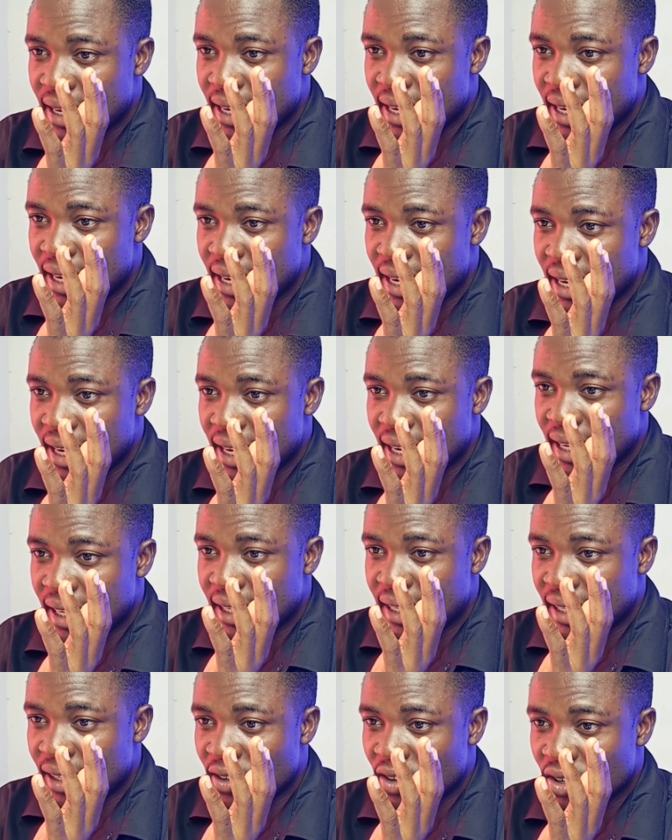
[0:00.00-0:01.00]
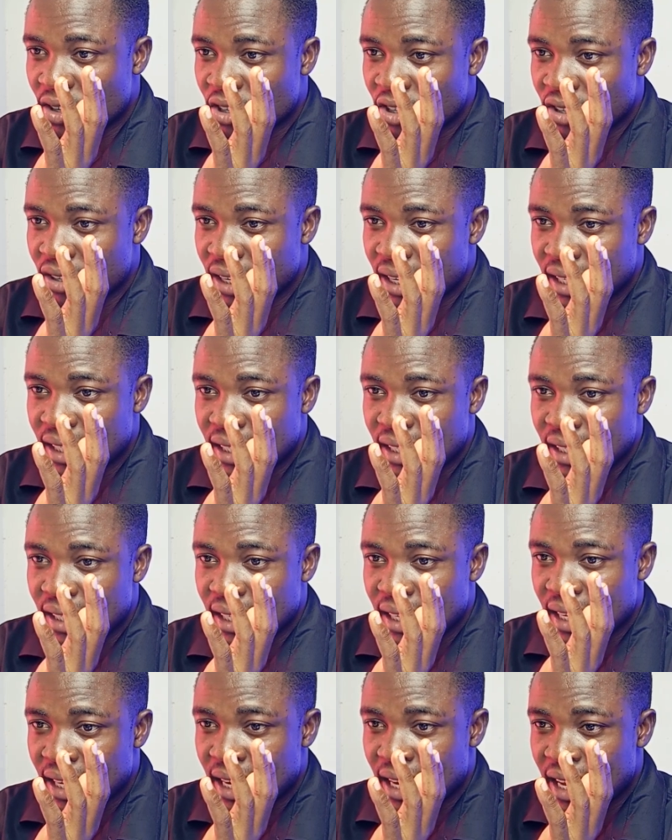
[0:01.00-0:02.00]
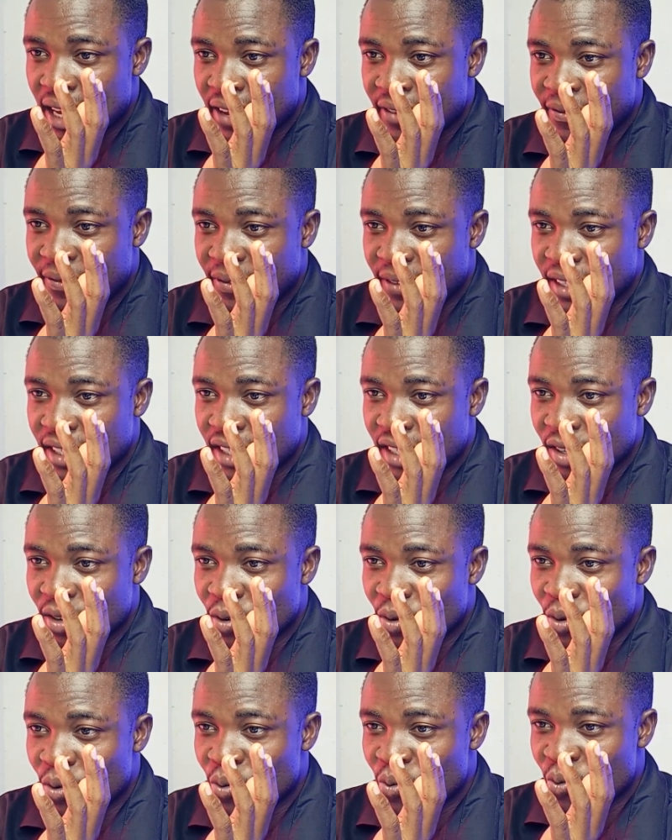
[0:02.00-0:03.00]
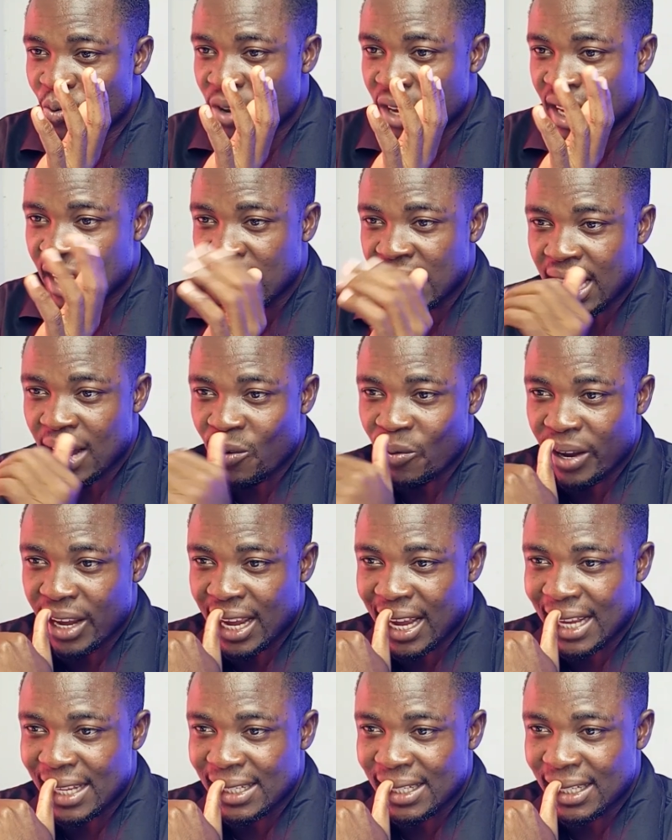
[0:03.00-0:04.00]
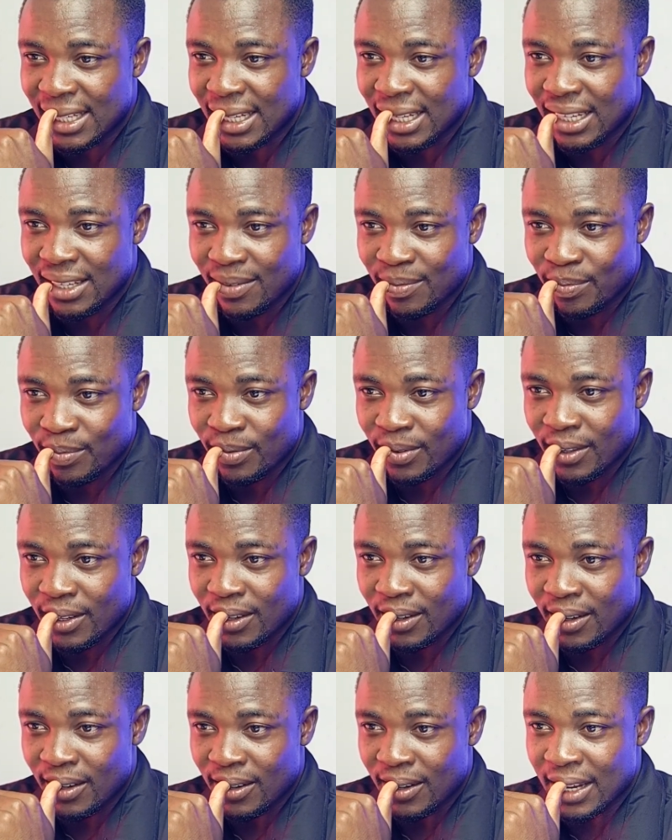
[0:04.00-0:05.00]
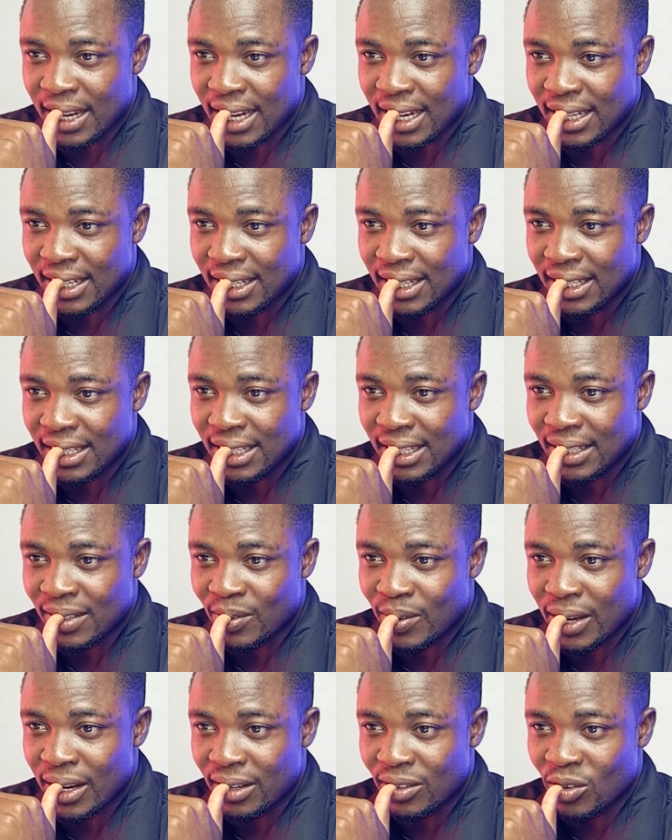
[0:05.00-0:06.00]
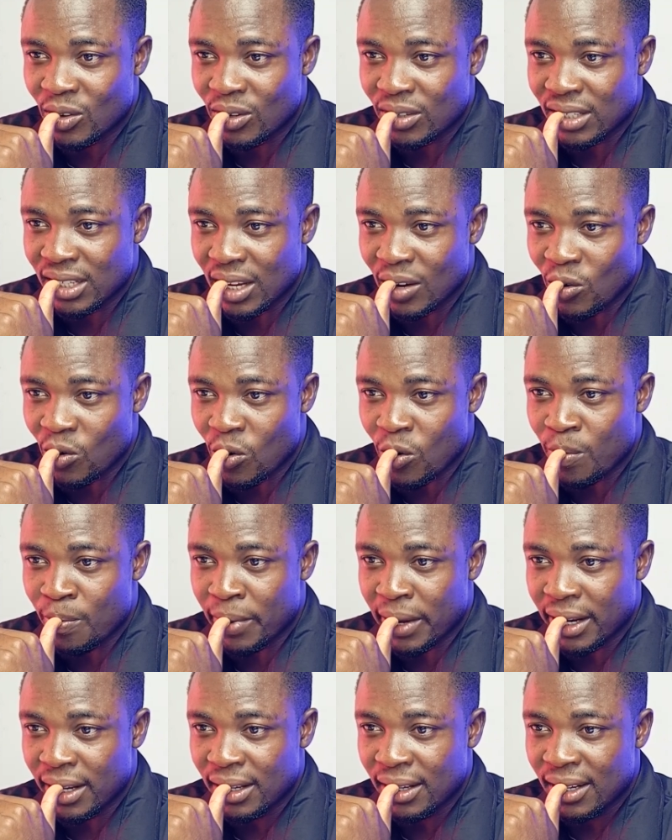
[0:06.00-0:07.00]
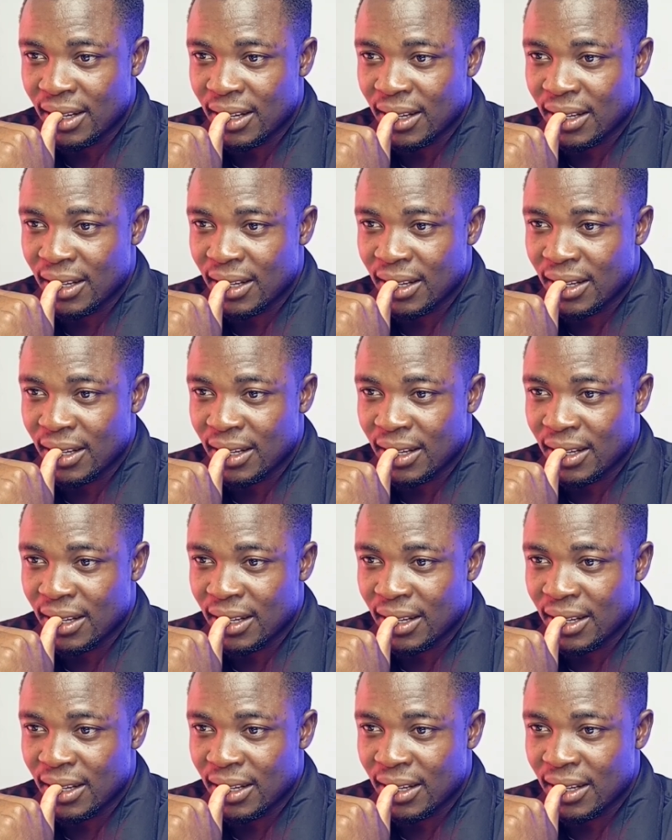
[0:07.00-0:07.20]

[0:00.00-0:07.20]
He did not create a physical wick that we can see. Look at it, this is when Thursday open.